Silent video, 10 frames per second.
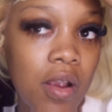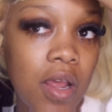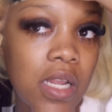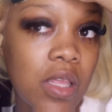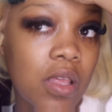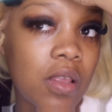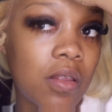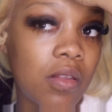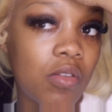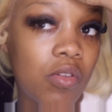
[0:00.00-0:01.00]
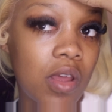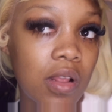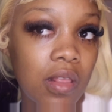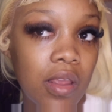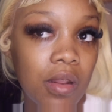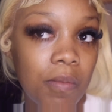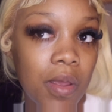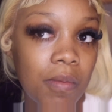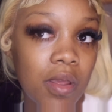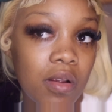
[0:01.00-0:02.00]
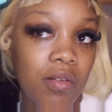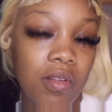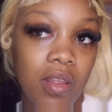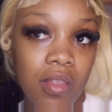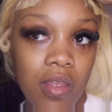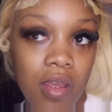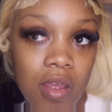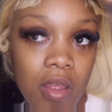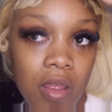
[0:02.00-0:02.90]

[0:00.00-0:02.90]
Kind of just try to lay the baby hairs like that.